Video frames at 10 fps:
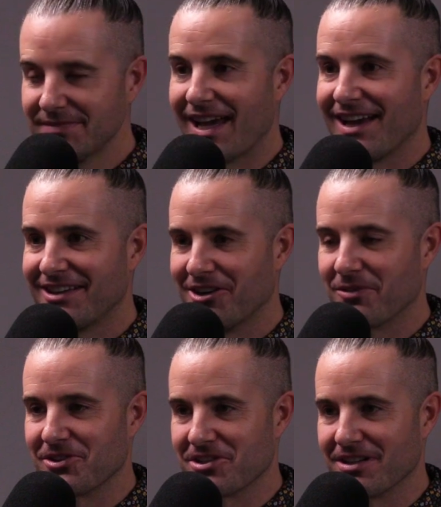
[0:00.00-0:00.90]
Yeah. Oh,
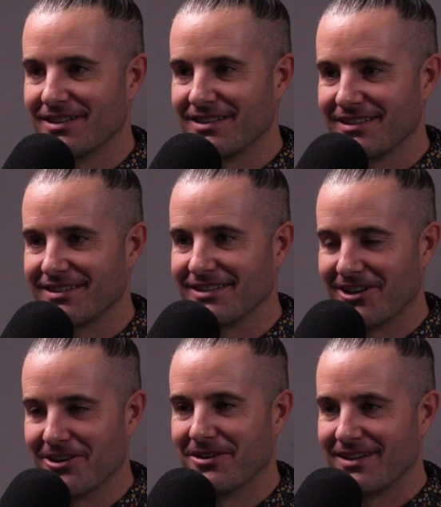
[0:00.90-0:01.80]
for sure. Mm-hmm.
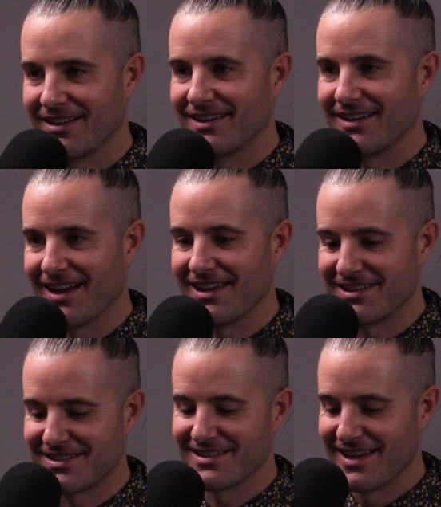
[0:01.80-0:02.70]
Oh, yeah.
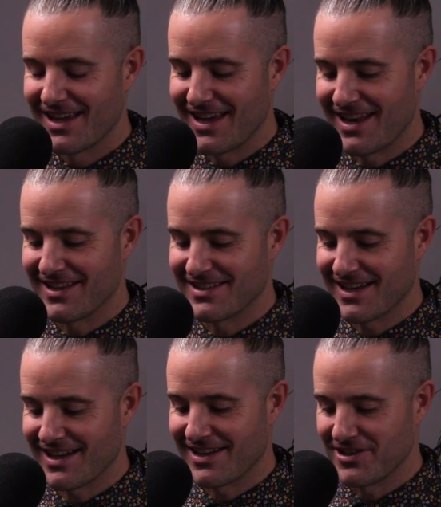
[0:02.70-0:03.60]
It's it is
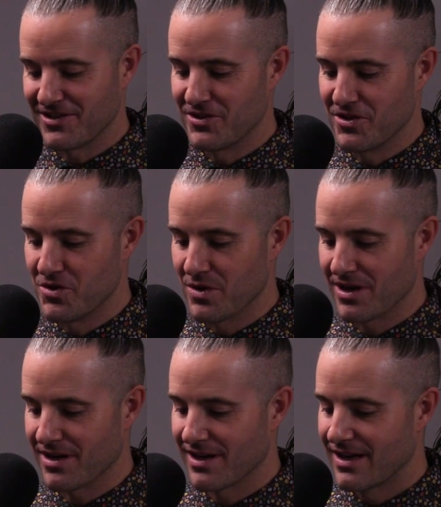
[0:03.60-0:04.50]
a you, you
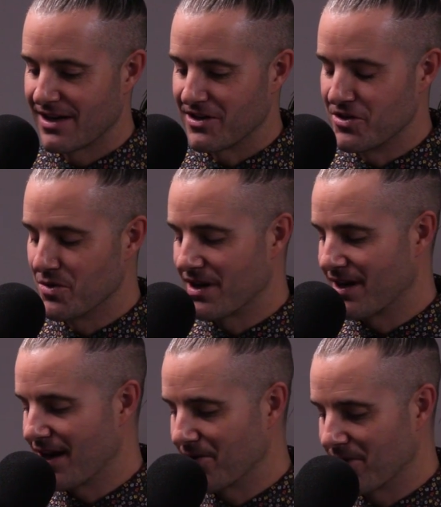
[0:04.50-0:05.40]
are you are
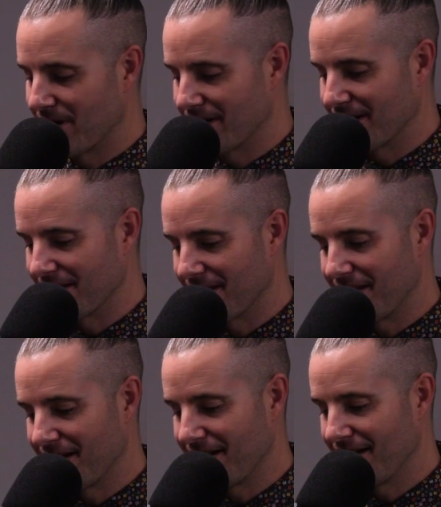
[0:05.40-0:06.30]
not wrong in
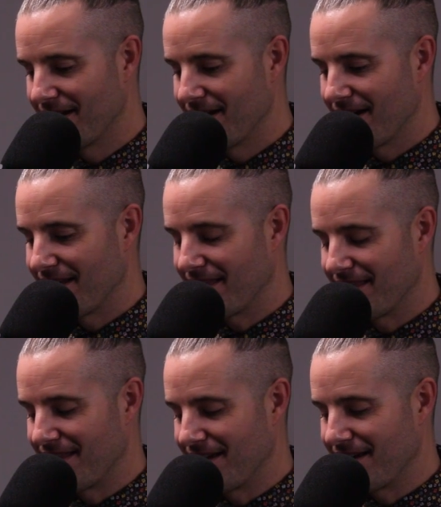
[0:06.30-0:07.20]
the
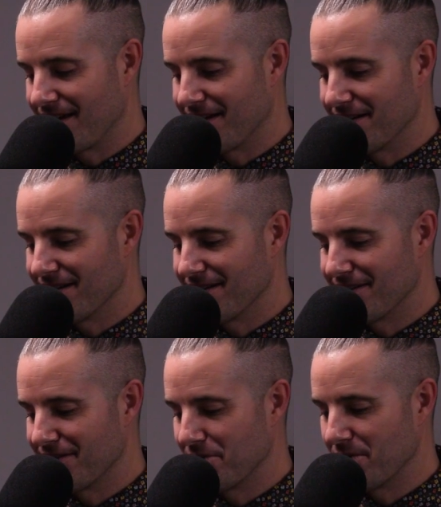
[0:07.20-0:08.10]
the
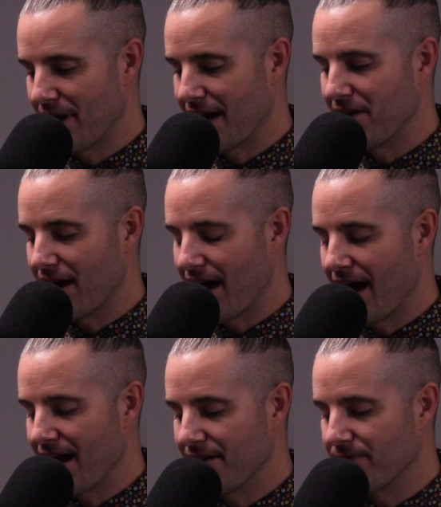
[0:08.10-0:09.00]
I
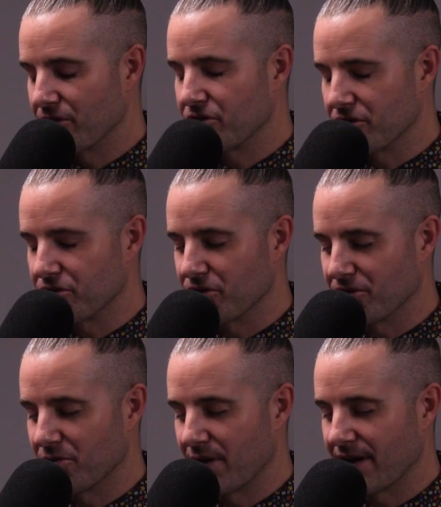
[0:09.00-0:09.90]
I for sure
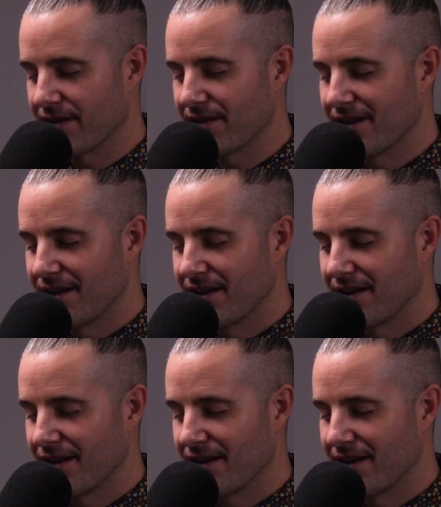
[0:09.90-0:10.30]
struggle with.